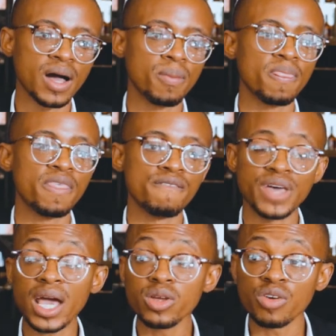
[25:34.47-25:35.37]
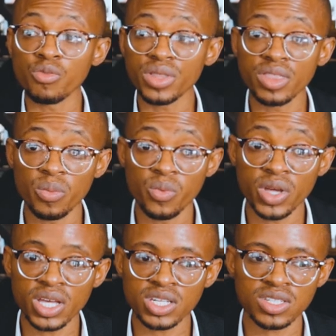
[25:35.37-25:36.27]
um, the value of what they're
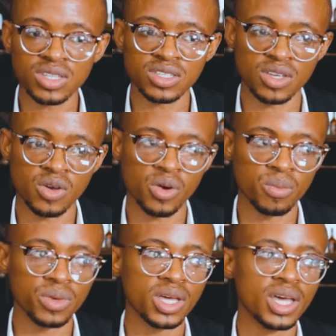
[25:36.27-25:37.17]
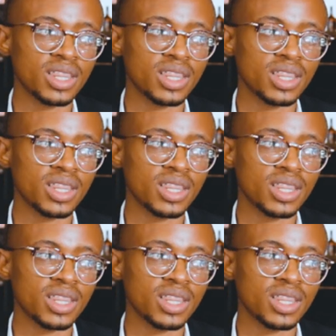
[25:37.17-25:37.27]
bringing into this economy,